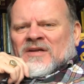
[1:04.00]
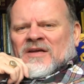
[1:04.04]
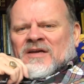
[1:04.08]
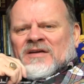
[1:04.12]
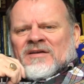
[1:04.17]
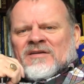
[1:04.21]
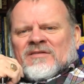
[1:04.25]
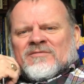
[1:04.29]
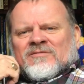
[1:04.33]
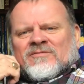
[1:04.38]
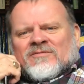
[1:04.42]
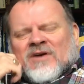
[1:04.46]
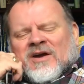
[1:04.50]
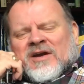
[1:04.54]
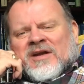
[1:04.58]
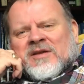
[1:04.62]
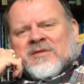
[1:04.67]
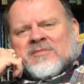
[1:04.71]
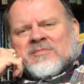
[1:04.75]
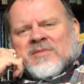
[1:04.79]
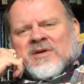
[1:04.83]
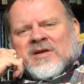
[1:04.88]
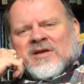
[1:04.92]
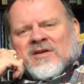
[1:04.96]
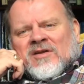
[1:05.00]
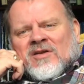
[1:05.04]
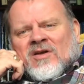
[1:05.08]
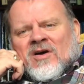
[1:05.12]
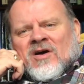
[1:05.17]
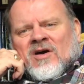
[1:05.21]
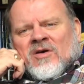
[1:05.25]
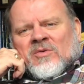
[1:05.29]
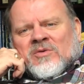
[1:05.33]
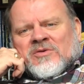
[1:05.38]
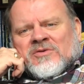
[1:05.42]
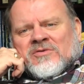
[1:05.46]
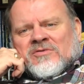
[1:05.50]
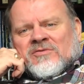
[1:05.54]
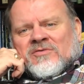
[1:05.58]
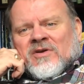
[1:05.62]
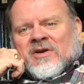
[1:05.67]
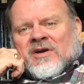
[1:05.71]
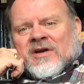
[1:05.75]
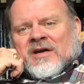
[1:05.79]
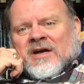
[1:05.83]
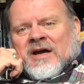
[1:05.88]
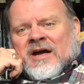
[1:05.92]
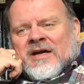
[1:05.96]
they invited me along, which was
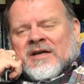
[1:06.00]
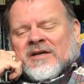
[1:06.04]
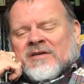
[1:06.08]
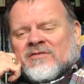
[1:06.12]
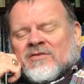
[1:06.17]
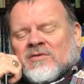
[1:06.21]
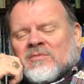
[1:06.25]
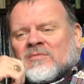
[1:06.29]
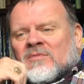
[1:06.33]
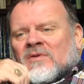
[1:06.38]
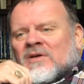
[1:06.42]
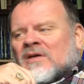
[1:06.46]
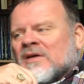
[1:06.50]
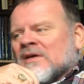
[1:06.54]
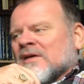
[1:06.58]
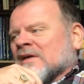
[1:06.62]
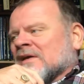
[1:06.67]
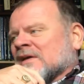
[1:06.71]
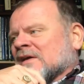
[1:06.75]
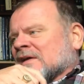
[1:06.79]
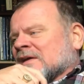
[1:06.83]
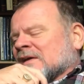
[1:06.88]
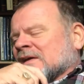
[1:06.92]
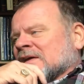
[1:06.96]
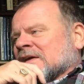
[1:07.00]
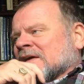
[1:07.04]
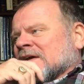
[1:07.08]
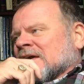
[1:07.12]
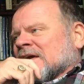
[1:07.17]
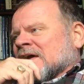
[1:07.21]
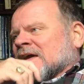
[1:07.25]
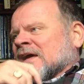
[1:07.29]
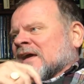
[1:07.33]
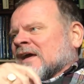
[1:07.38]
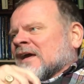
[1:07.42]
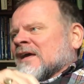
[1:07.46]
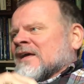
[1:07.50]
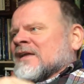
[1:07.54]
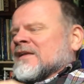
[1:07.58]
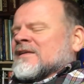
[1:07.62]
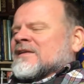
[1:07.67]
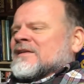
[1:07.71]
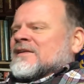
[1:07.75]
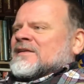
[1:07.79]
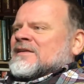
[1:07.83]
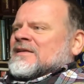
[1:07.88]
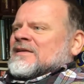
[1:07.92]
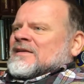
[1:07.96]
very kind of them.
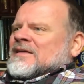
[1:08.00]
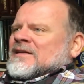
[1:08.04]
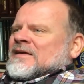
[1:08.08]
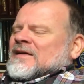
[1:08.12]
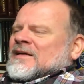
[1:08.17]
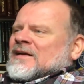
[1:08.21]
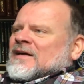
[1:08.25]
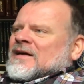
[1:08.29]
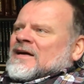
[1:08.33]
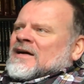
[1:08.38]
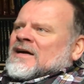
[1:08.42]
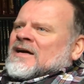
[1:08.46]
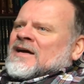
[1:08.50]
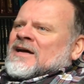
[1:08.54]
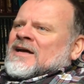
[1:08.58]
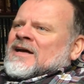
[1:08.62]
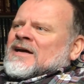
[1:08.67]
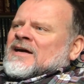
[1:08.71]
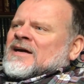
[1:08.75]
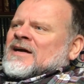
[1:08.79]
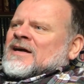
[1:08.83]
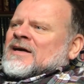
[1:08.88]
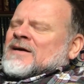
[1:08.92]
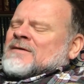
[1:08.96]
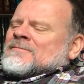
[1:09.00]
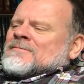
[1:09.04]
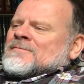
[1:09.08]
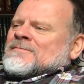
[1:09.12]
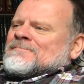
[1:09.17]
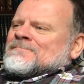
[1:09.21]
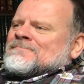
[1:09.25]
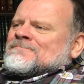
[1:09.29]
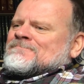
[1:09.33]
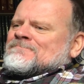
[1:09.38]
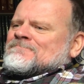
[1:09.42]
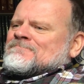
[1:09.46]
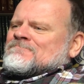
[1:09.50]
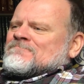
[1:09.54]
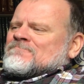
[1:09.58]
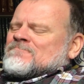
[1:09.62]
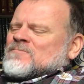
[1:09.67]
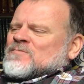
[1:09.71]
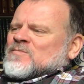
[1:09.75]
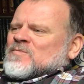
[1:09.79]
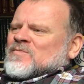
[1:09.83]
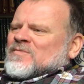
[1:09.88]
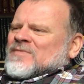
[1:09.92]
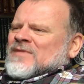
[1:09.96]
And I
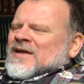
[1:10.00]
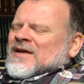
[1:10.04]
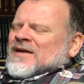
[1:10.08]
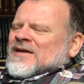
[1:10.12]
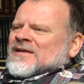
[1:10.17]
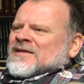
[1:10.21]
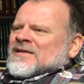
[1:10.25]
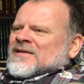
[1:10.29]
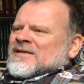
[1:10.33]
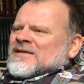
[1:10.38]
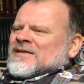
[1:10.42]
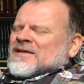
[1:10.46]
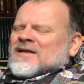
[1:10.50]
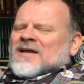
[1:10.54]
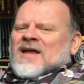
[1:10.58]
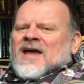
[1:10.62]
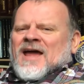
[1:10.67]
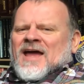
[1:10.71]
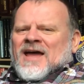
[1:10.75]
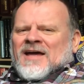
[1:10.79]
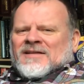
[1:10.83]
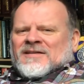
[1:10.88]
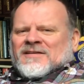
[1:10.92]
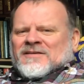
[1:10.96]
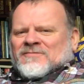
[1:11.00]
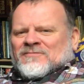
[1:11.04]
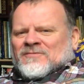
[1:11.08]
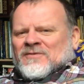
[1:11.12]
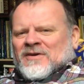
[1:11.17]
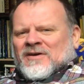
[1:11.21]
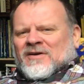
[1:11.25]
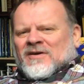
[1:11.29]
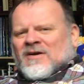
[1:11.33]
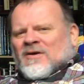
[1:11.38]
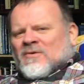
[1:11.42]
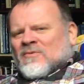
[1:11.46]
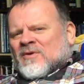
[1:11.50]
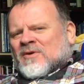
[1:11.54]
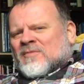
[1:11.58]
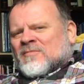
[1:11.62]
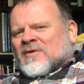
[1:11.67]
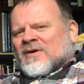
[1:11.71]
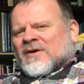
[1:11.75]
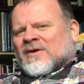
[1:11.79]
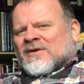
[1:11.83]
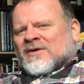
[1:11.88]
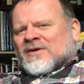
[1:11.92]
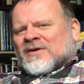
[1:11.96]
had to figure out, what am
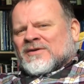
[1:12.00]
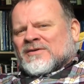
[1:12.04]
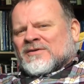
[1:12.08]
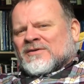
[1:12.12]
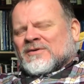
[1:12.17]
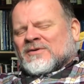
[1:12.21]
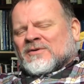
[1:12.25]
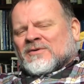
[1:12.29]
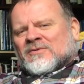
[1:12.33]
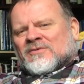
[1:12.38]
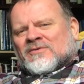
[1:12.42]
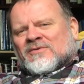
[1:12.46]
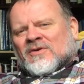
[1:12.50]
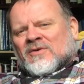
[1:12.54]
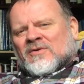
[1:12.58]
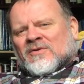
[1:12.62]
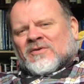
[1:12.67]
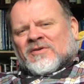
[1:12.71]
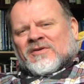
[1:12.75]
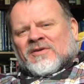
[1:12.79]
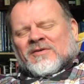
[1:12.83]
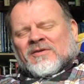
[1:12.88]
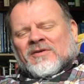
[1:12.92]
I going to do? So